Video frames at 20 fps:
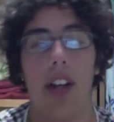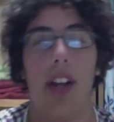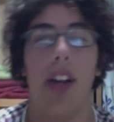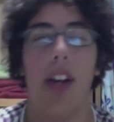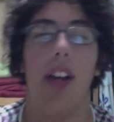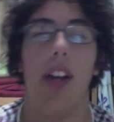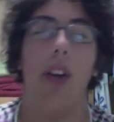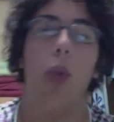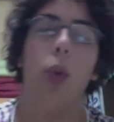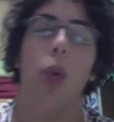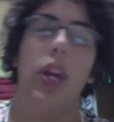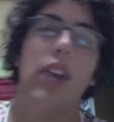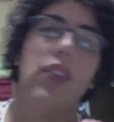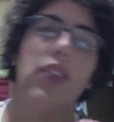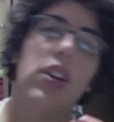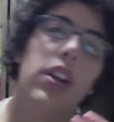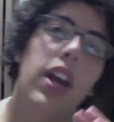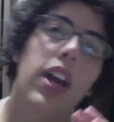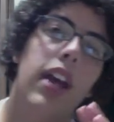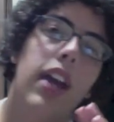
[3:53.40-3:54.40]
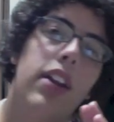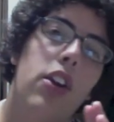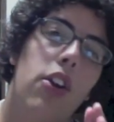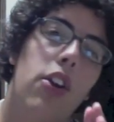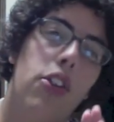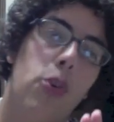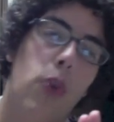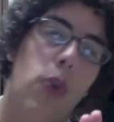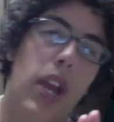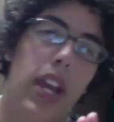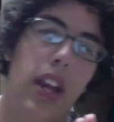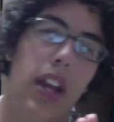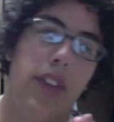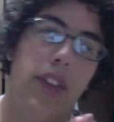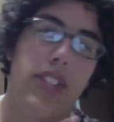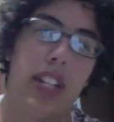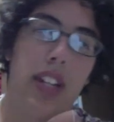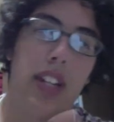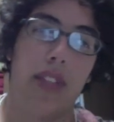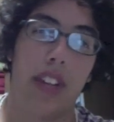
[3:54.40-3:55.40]
Whenever an earthquake of
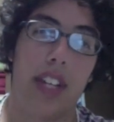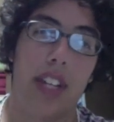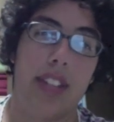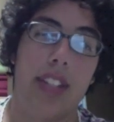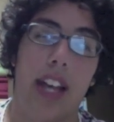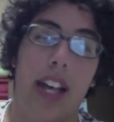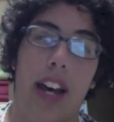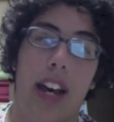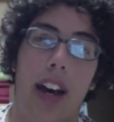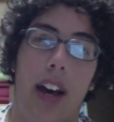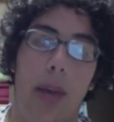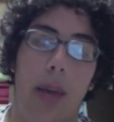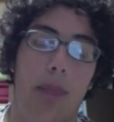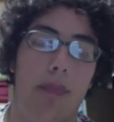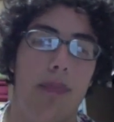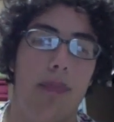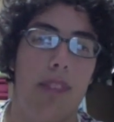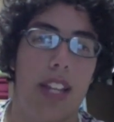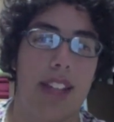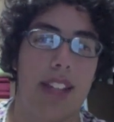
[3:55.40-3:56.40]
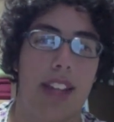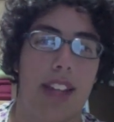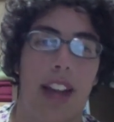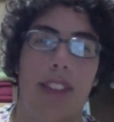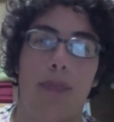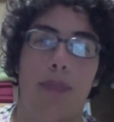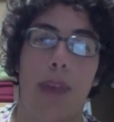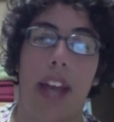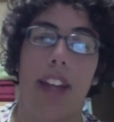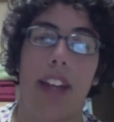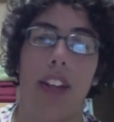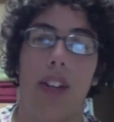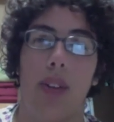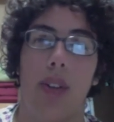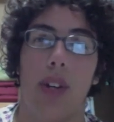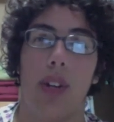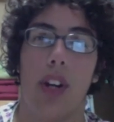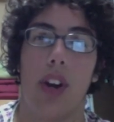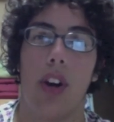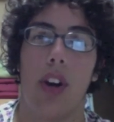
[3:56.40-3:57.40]
significant si uh, not size magnitude
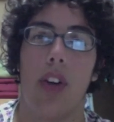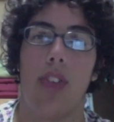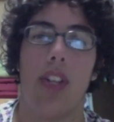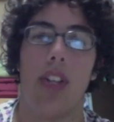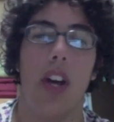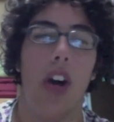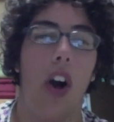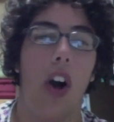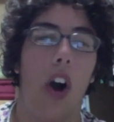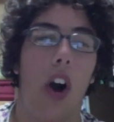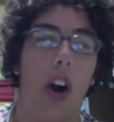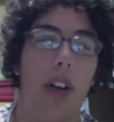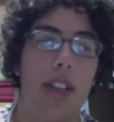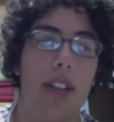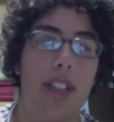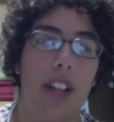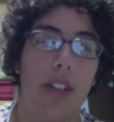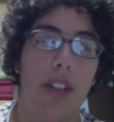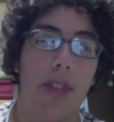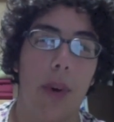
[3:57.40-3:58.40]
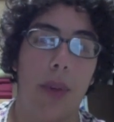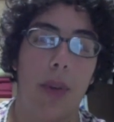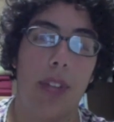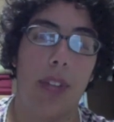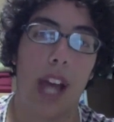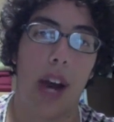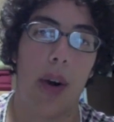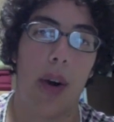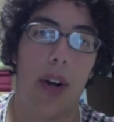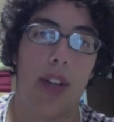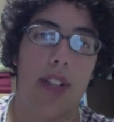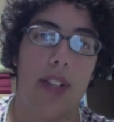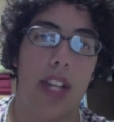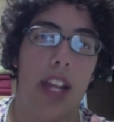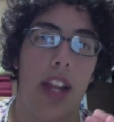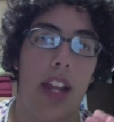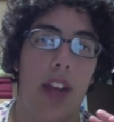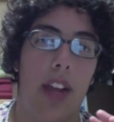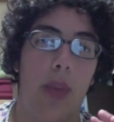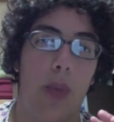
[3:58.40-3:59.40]
occurs, all cell phone towers
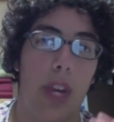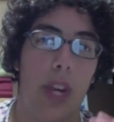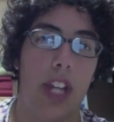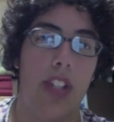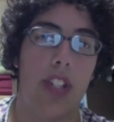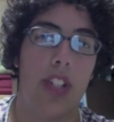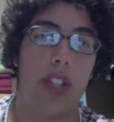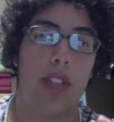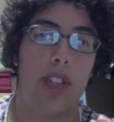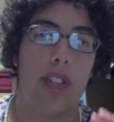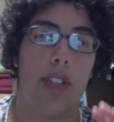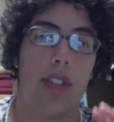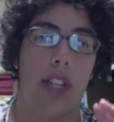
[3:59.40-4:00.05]
in regions that are